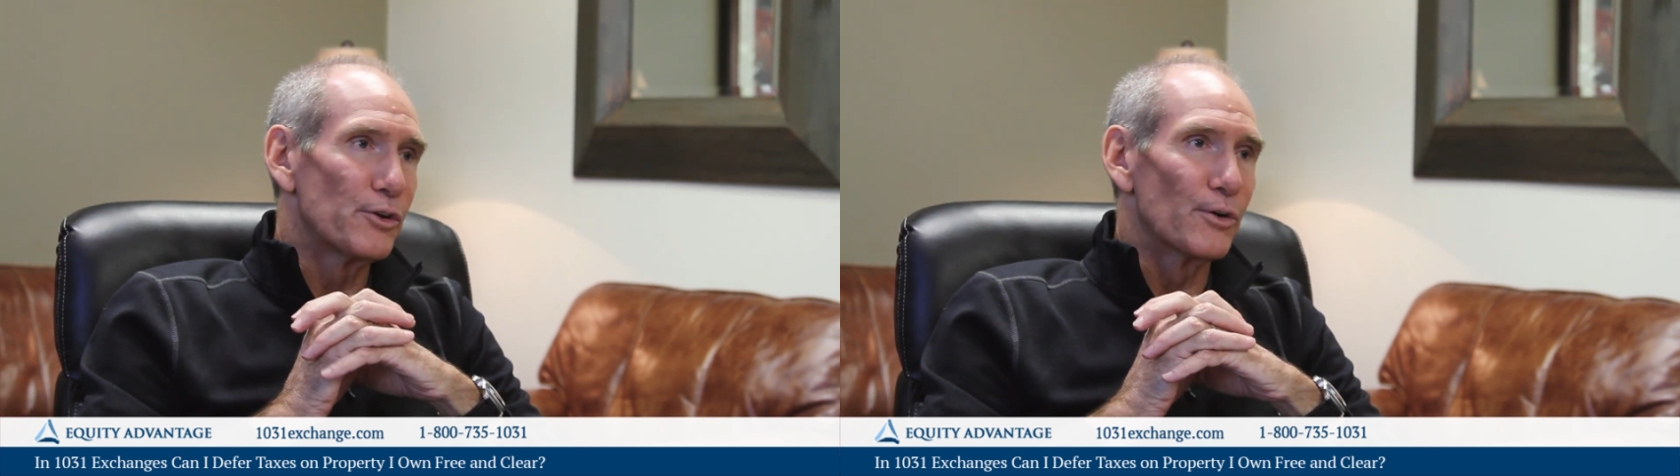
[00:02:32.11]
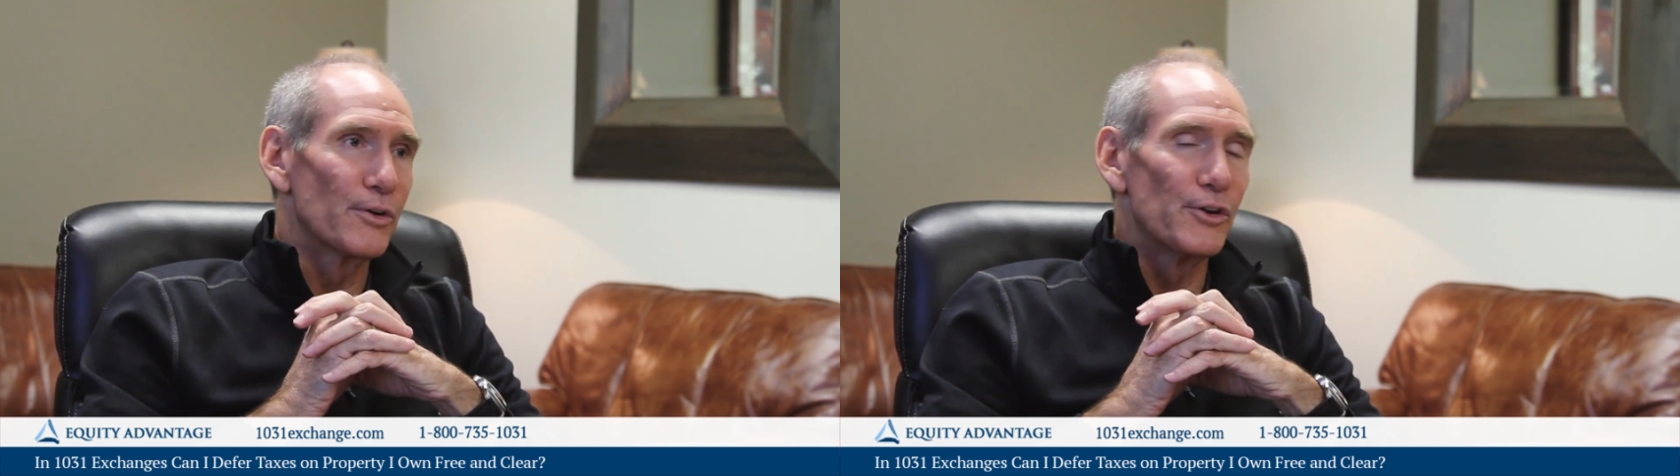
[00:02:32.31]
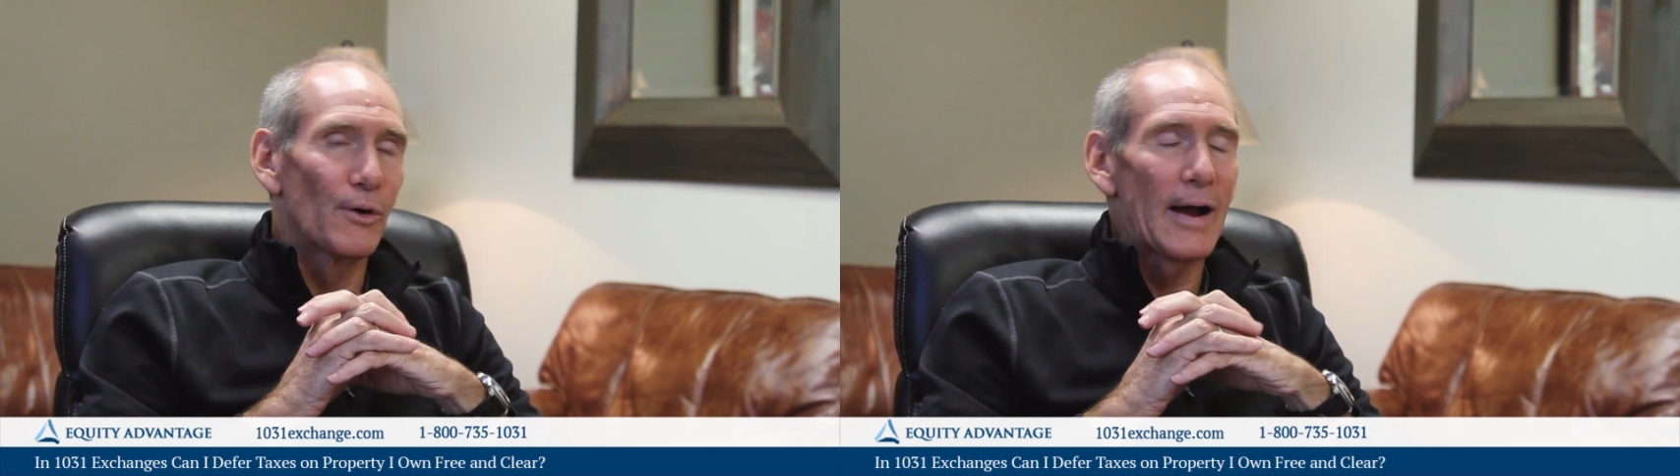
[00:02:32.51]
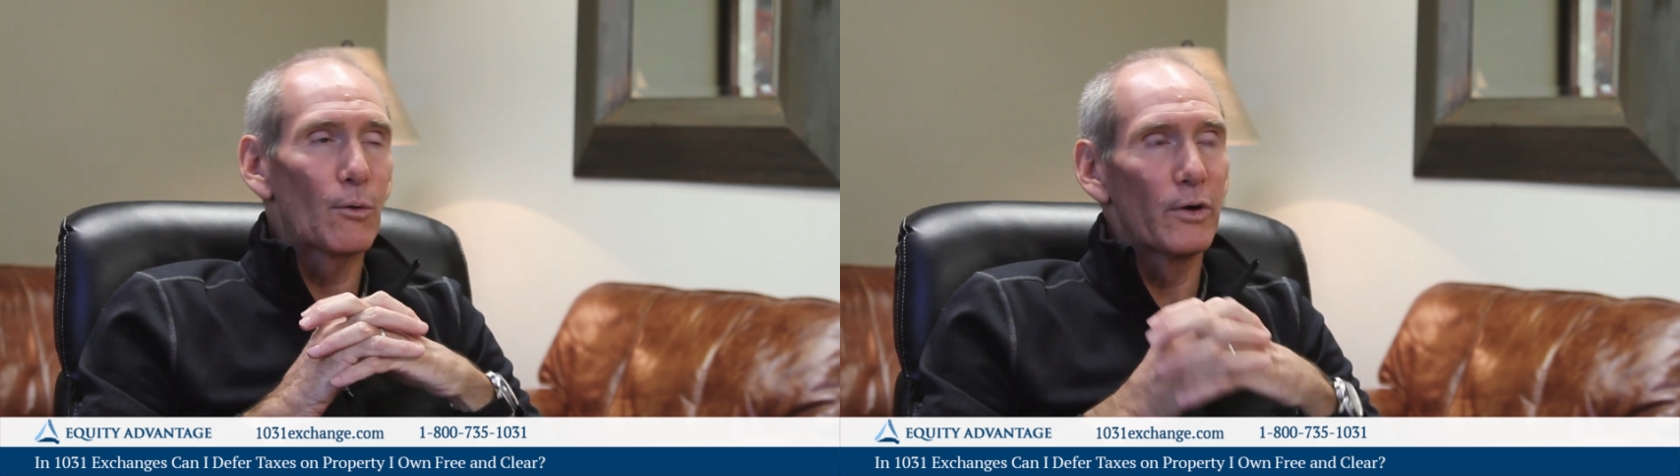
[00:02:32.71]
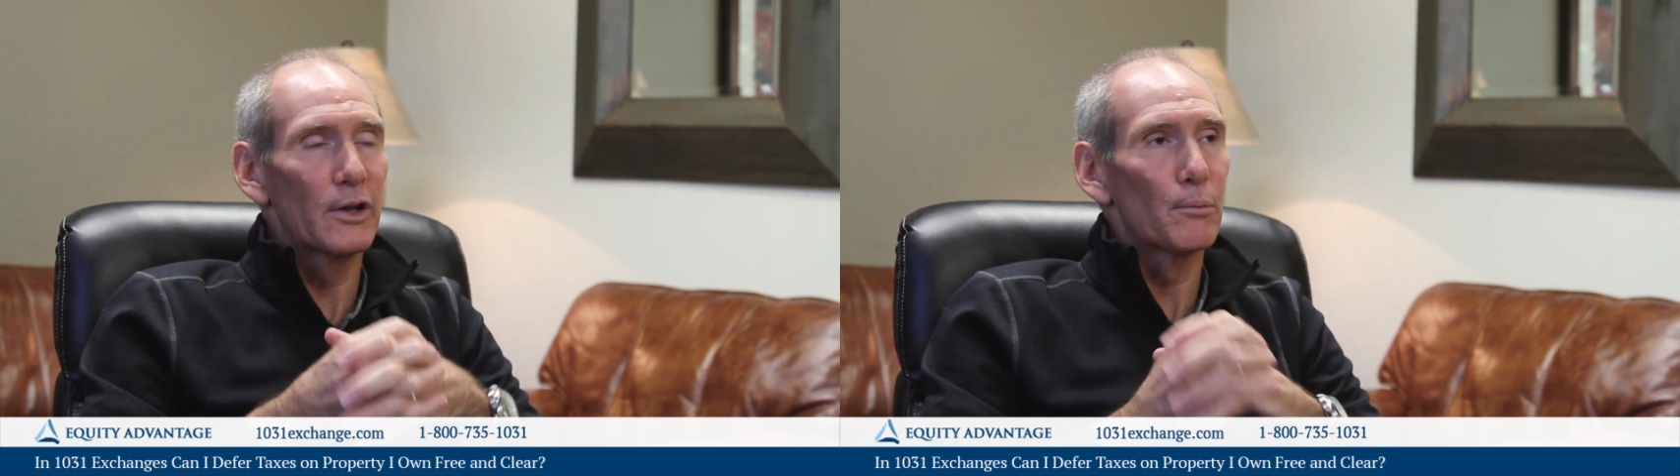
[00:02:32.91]
your
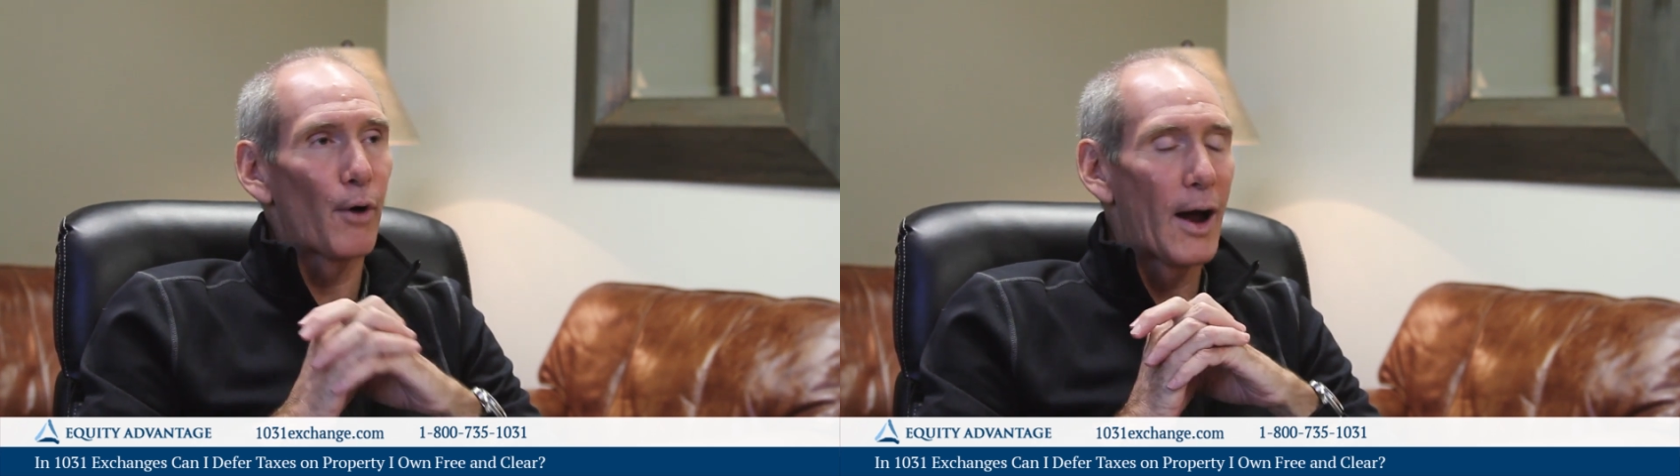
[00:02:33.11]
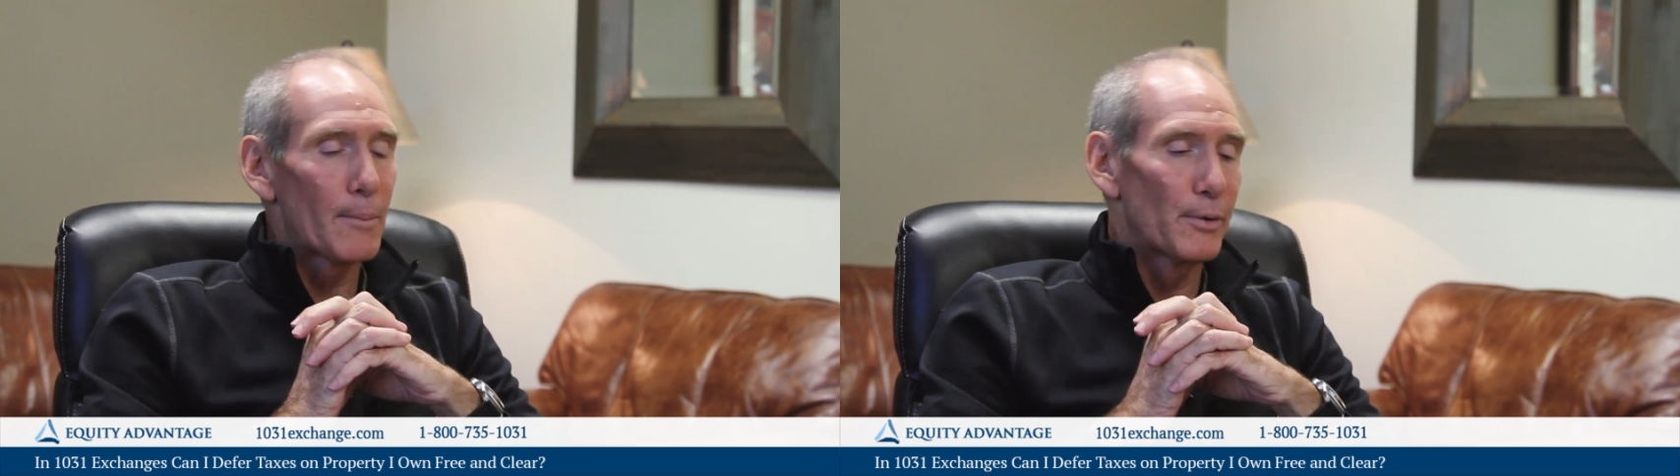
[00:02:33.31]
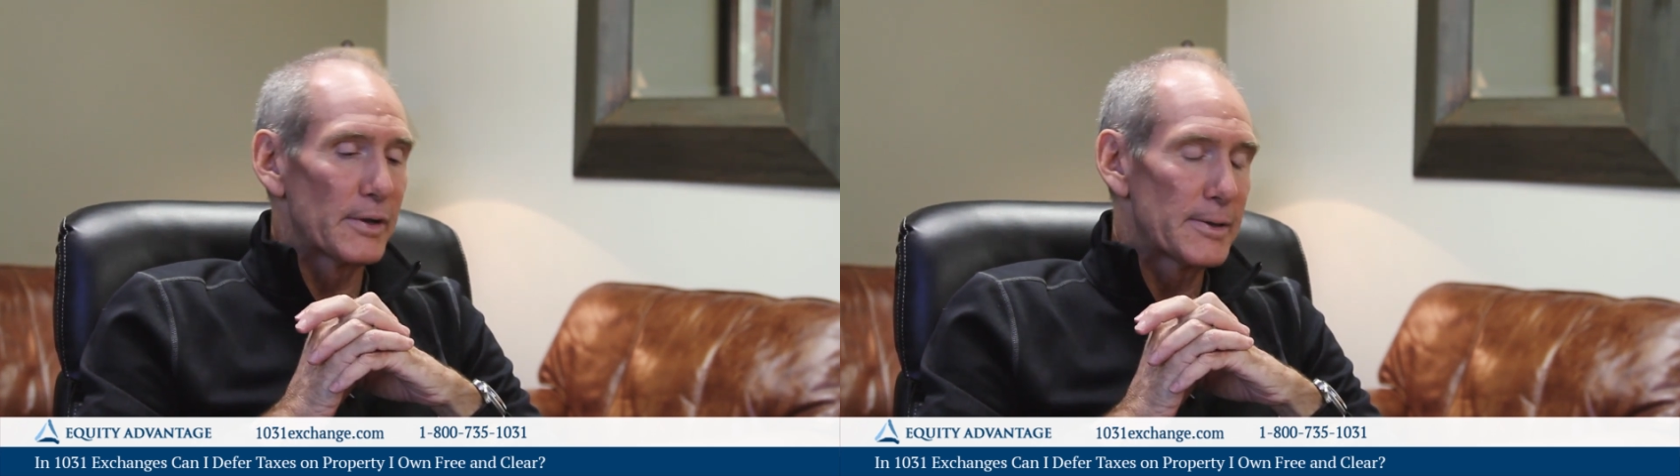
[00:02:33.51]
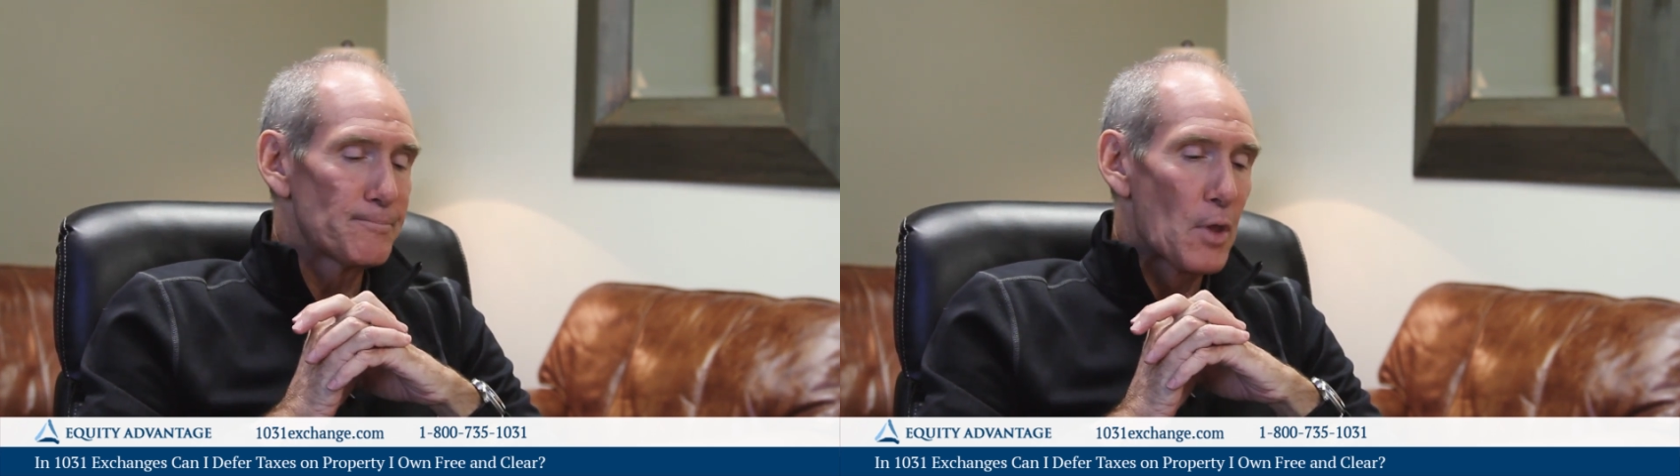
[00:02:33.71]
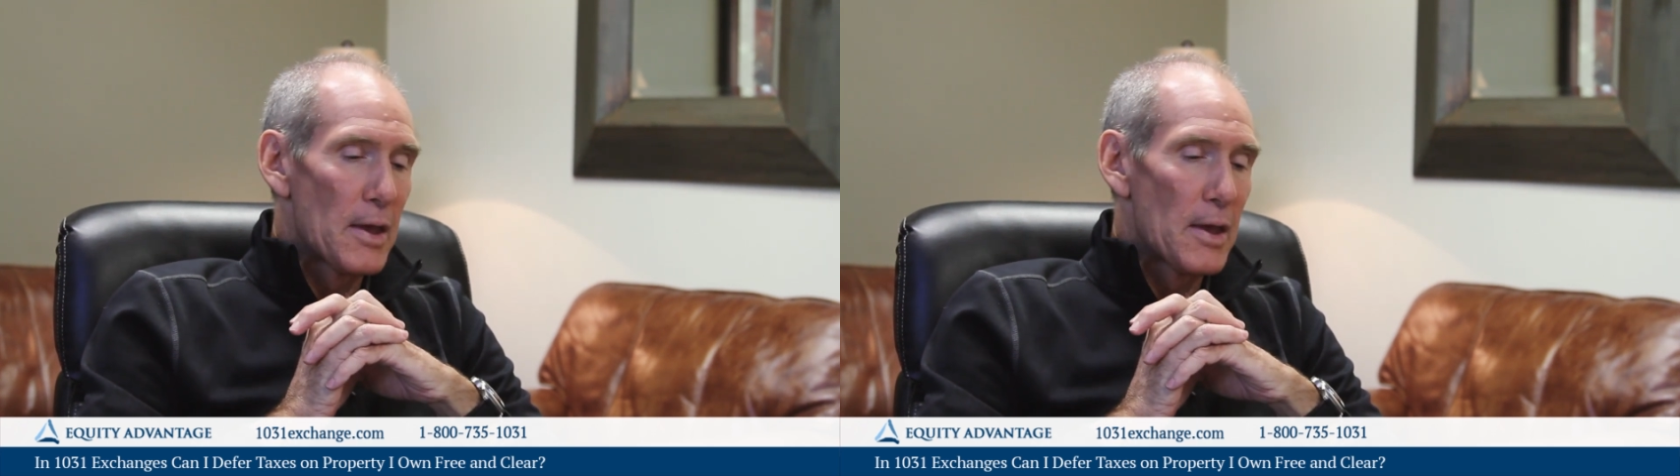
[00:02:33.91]
equity in a property,